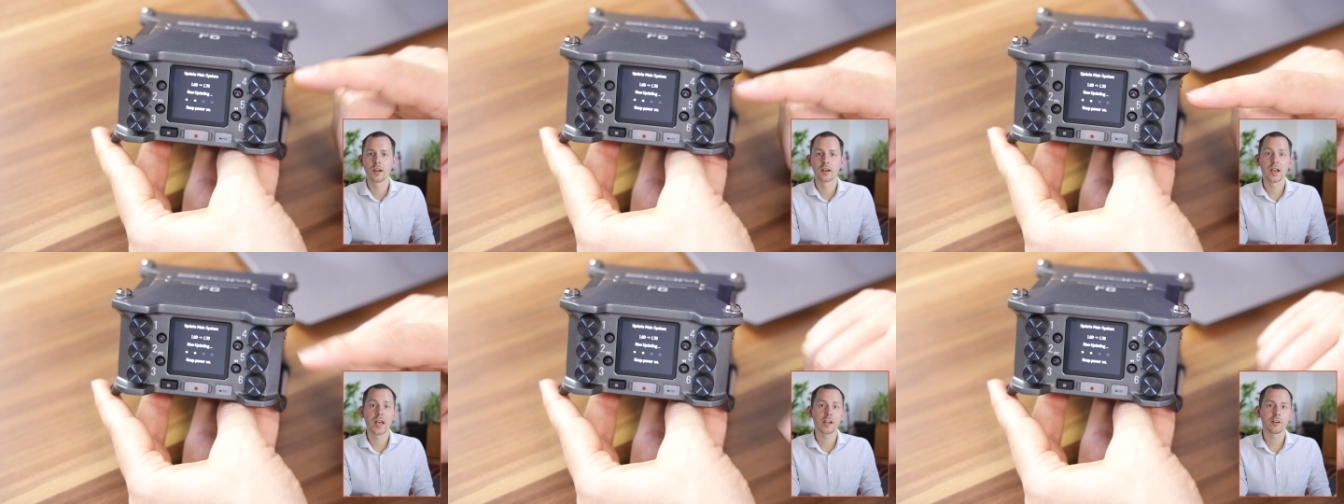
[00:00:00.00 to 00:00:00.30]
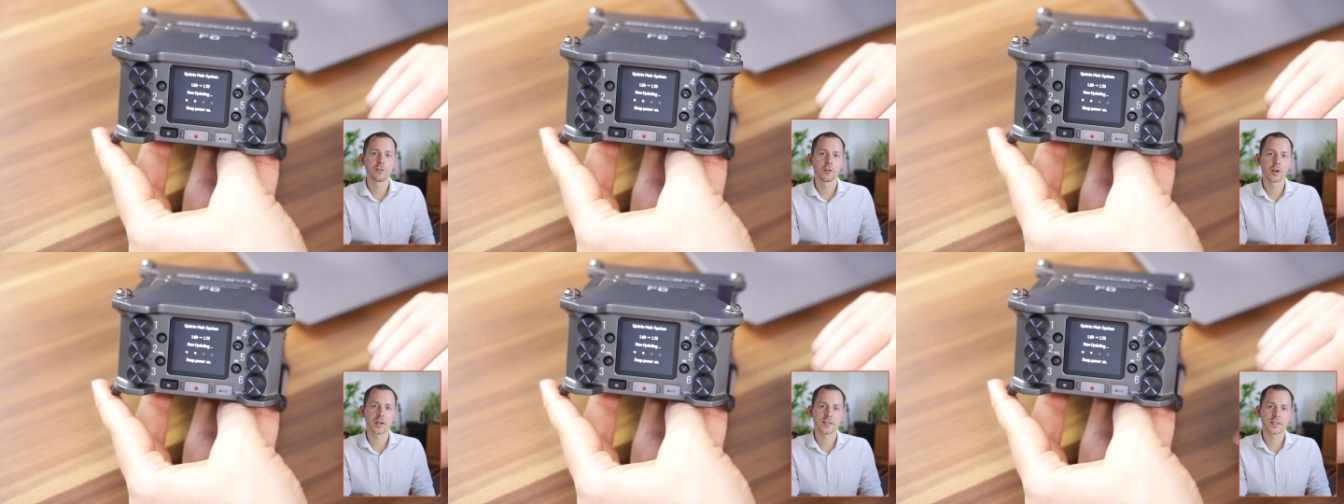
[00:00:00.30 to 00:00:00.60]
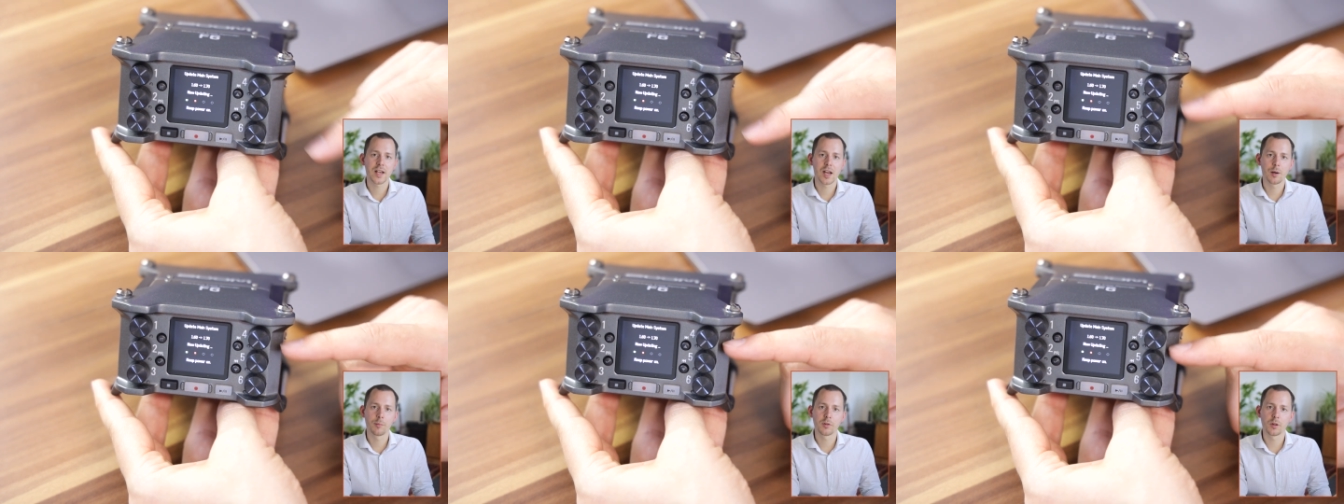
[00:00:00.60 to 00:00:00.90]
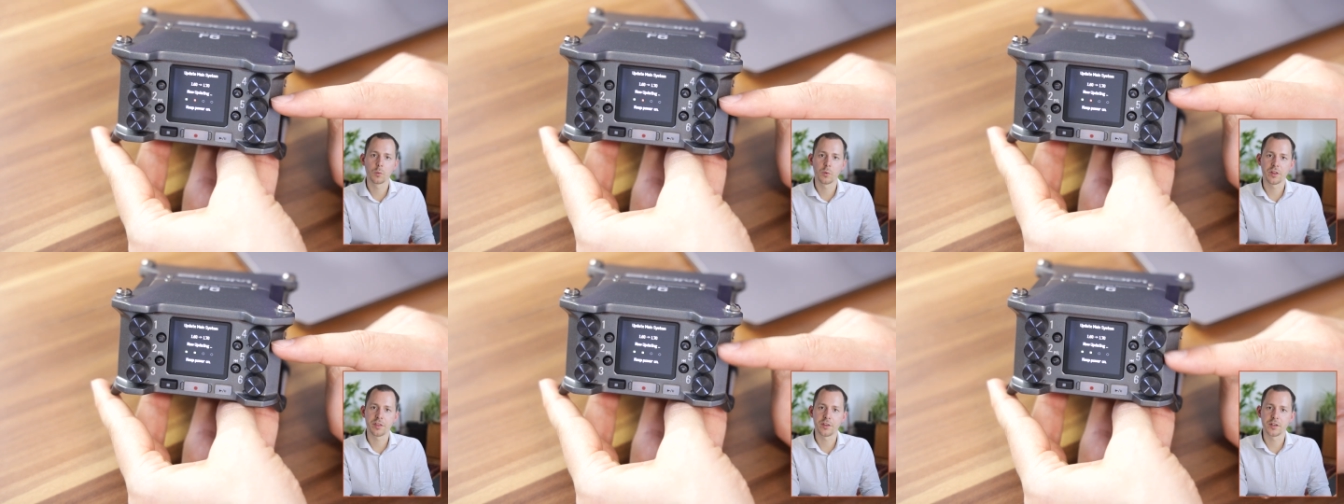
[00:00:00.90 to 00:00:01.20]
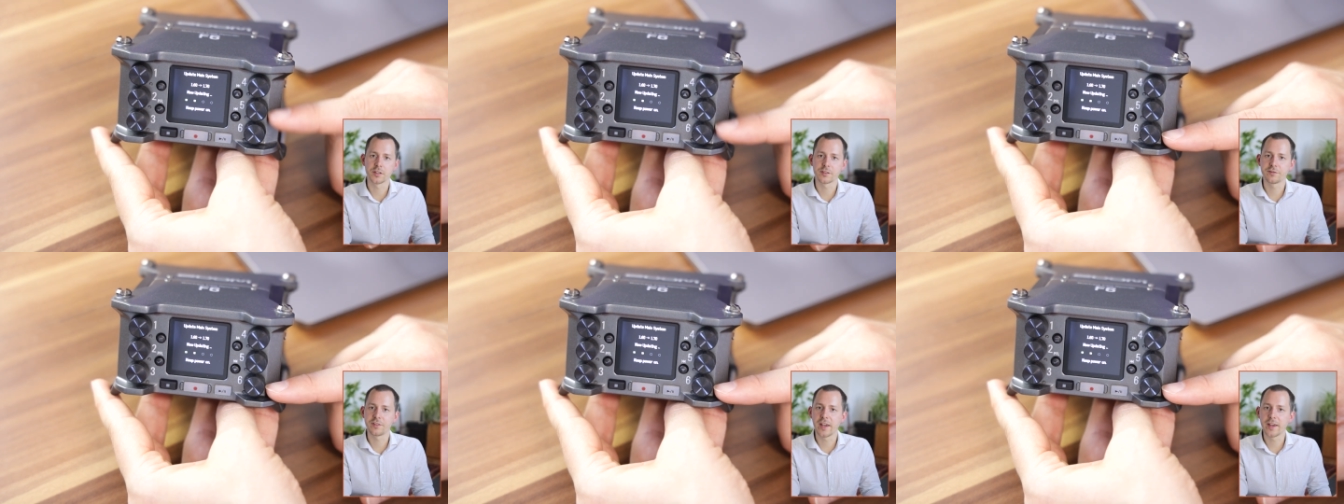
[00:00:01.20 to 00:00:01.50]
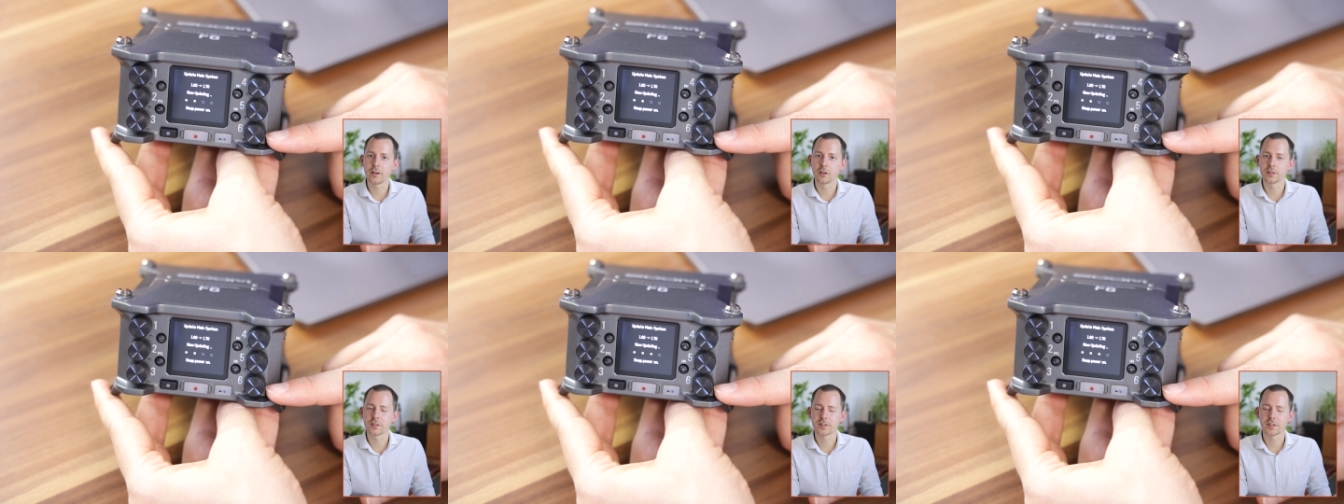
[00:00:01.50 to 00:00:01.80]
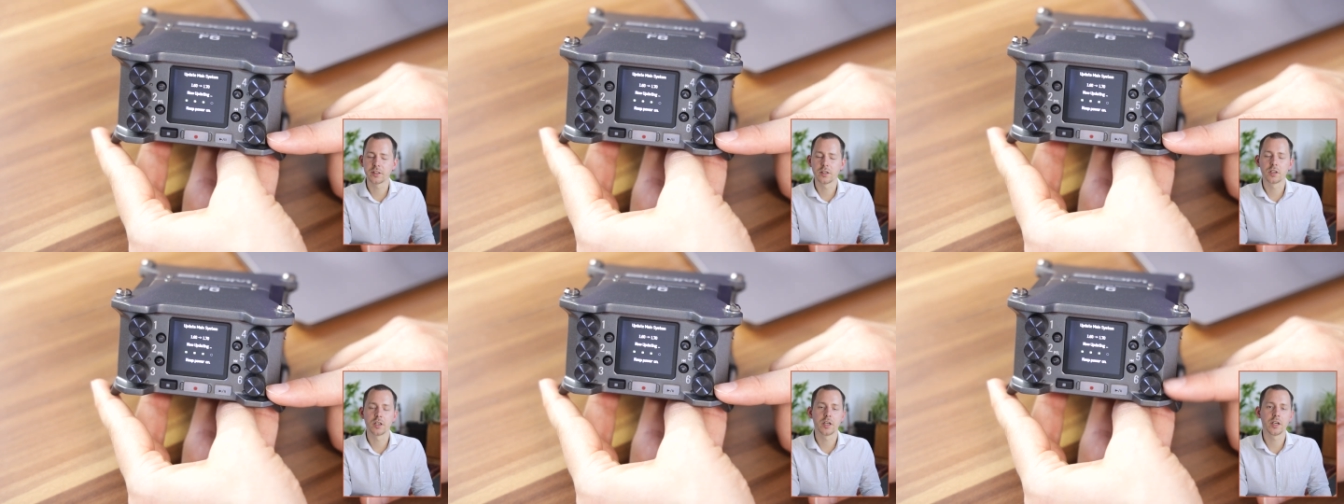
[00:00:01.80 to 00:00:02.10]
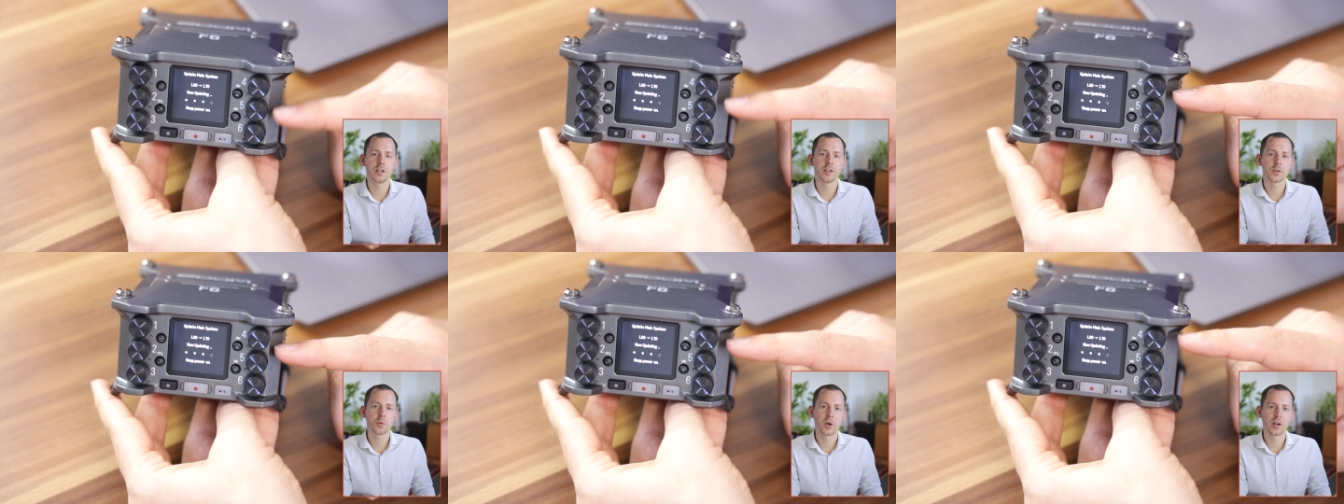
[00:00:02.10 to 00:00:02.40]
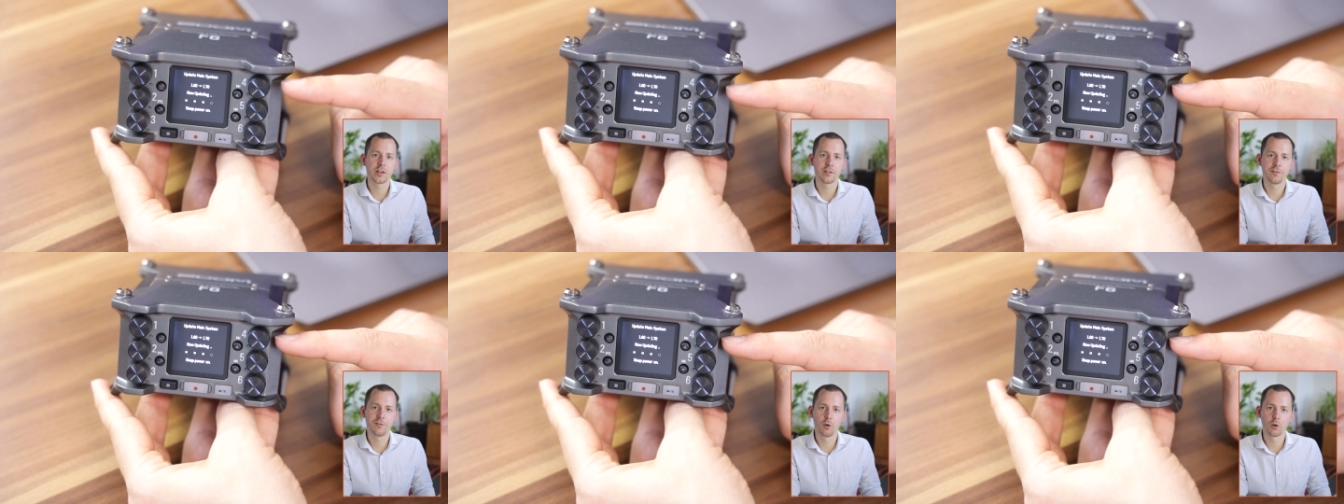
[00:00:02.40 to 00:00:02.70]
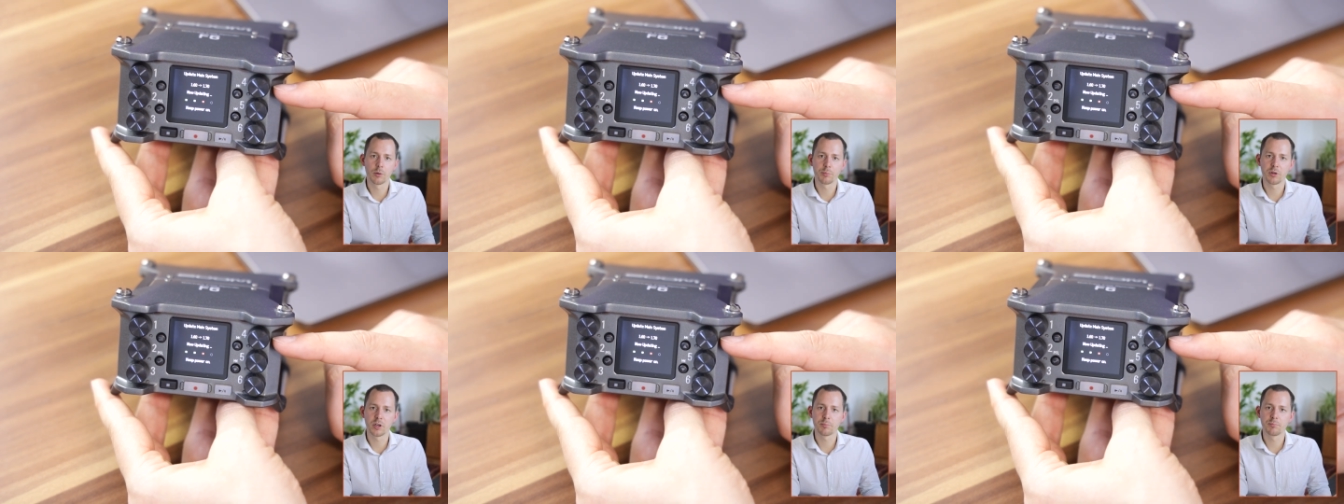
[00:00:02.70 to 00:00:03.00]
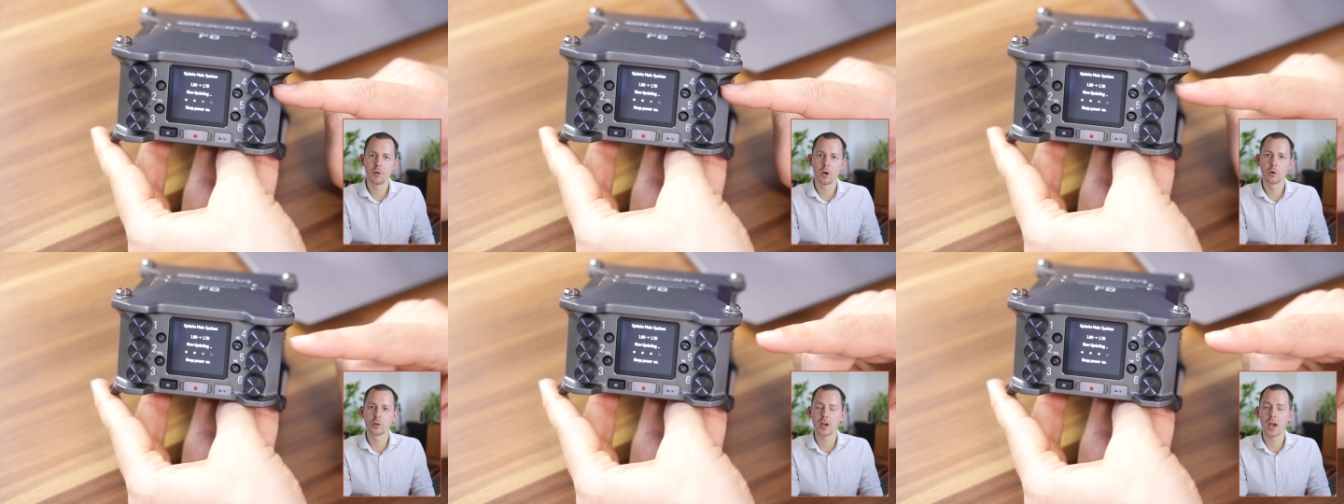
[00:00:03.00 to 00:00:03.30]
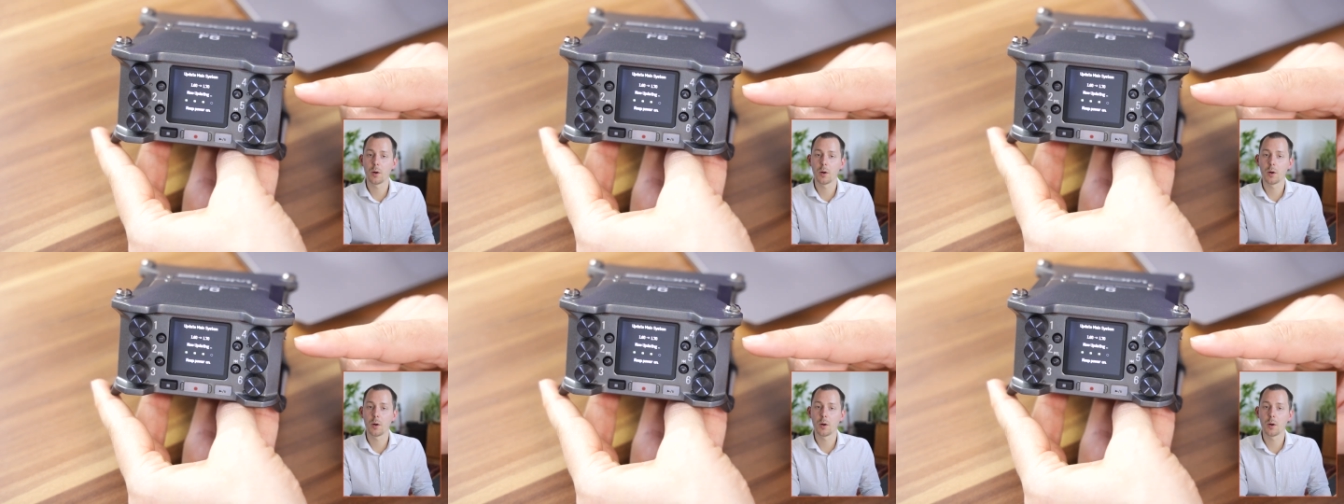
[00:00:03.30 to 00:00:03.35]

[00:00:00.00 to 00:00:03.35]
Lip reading: Like, for example, with these faders here in 24-bit mode,